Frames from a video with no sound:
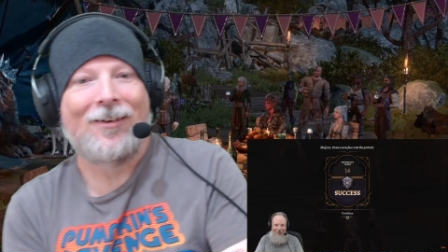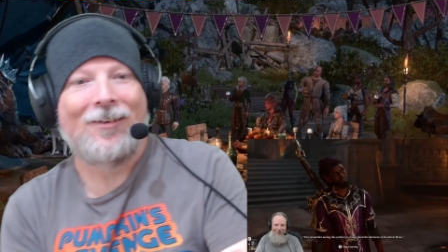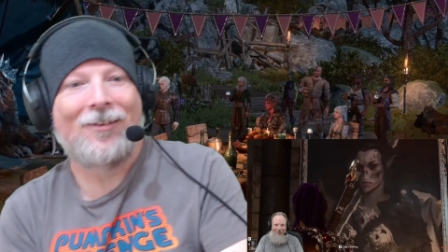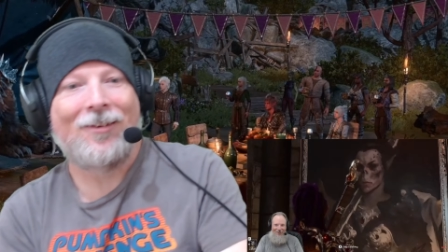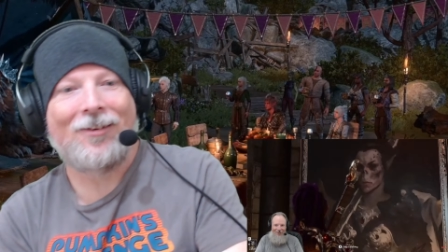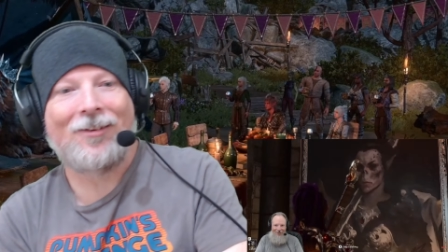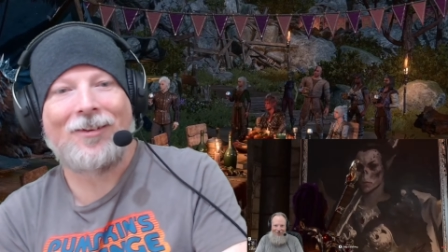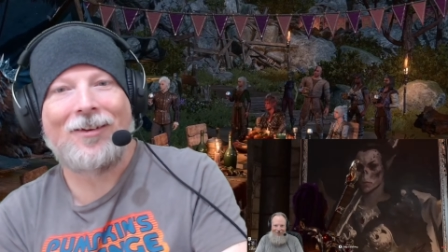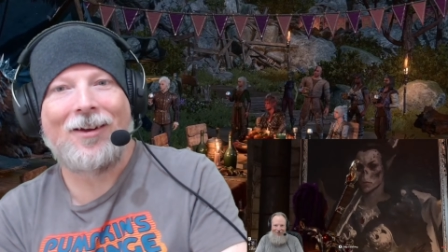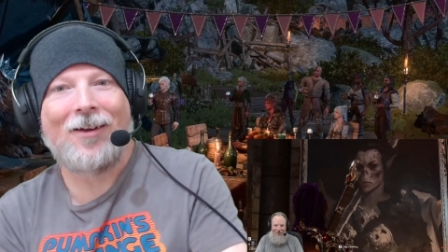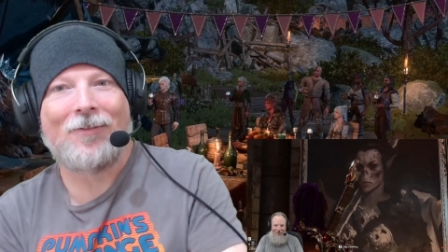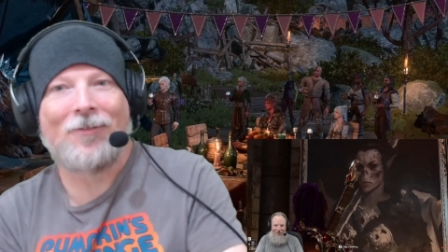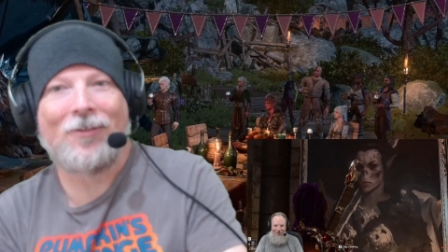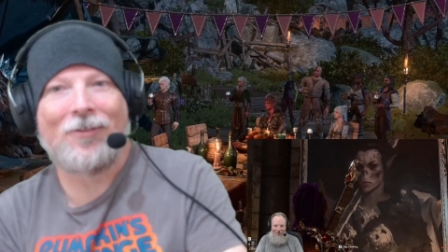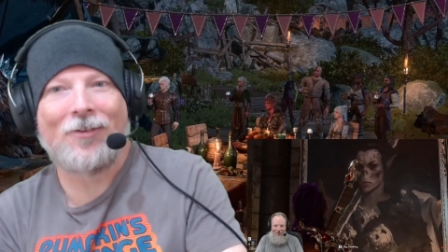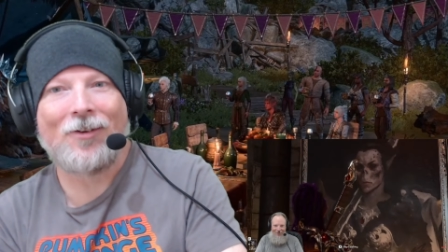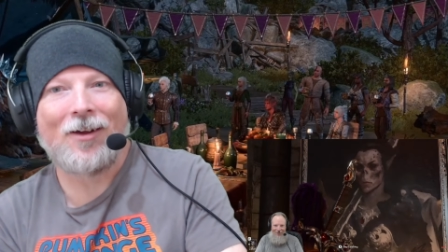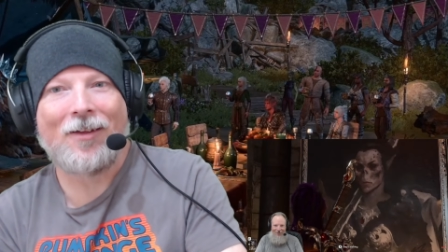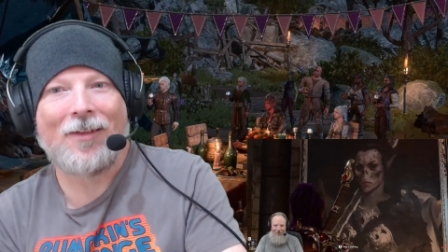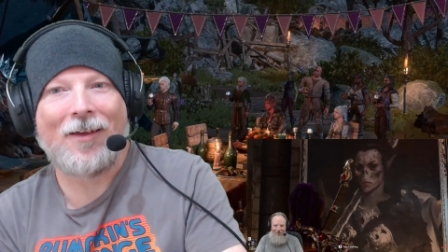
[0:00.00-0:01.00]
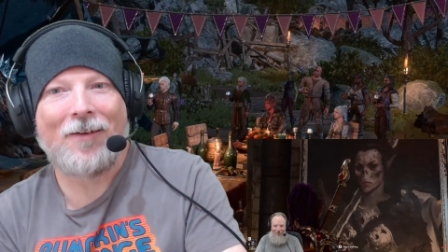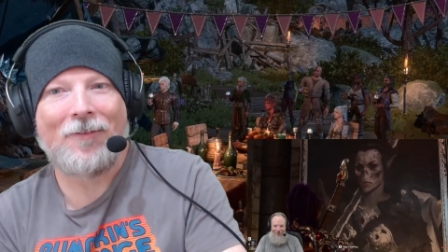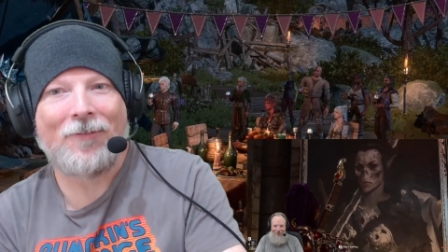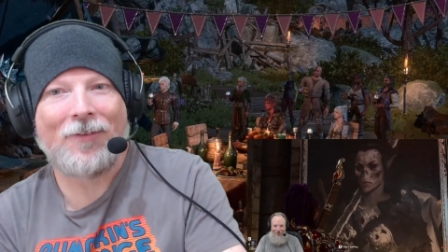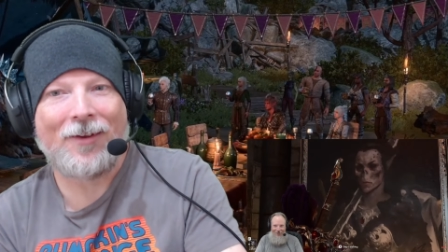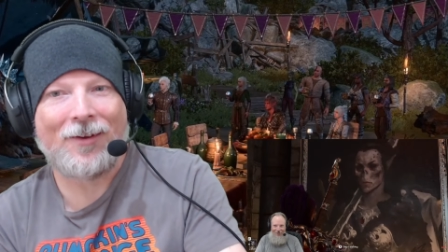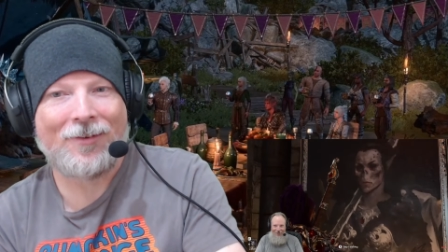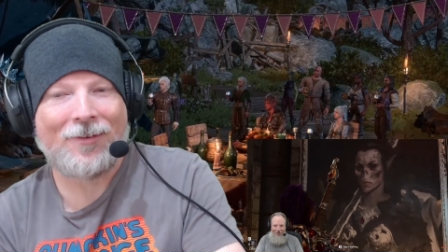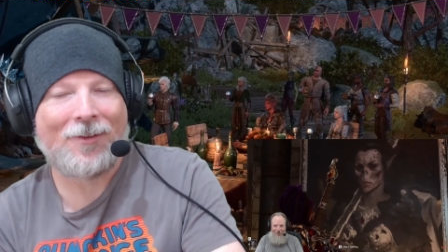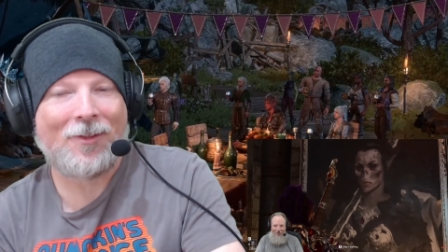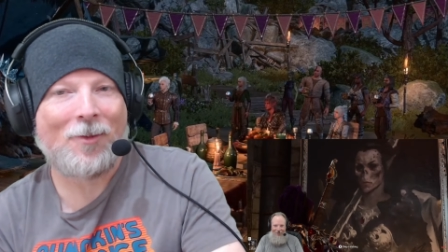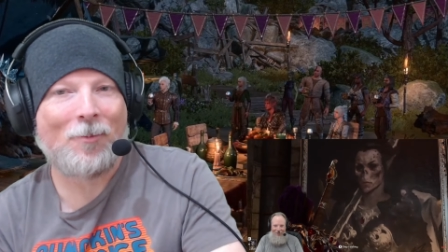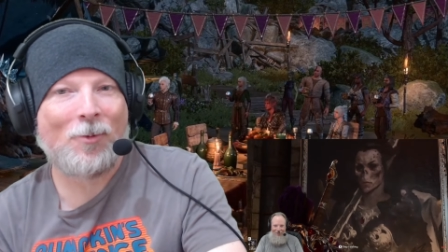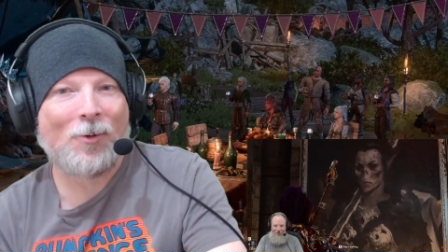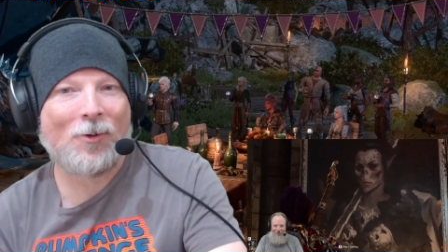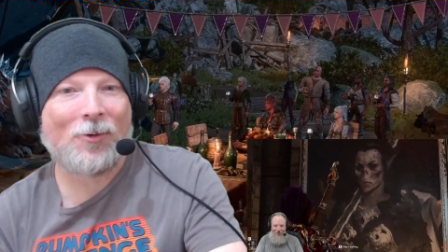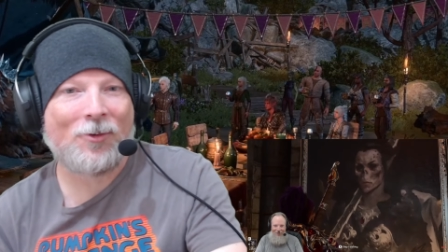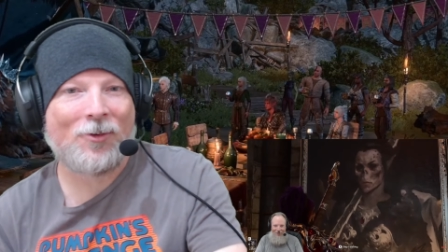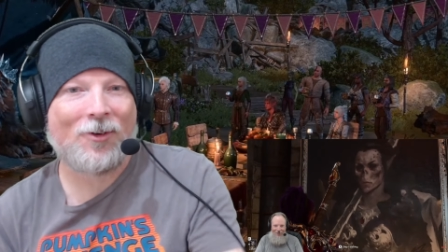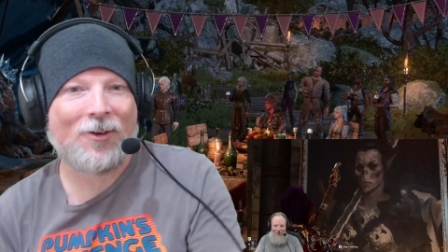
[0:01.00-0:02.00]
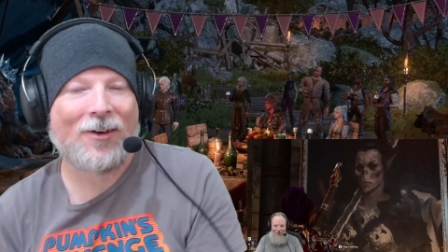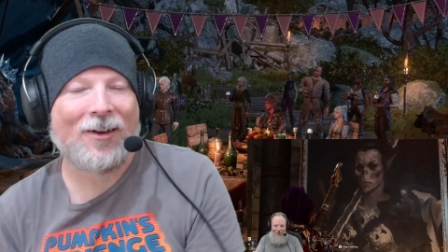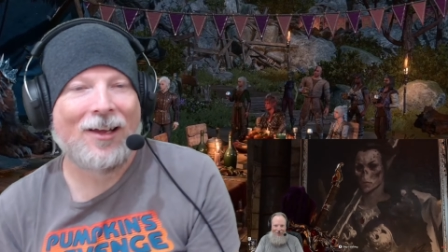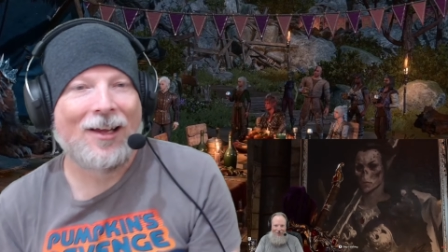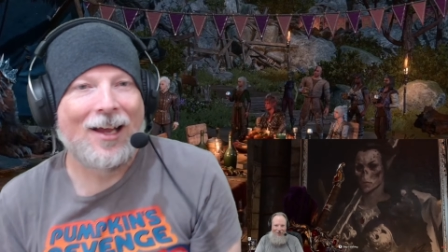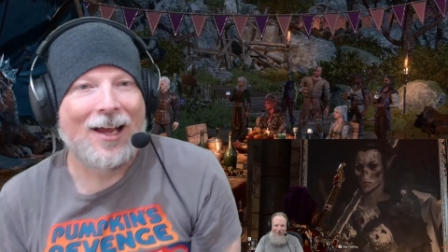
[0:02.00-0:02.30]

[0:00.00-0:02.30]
Just enough to draw that face on the poster.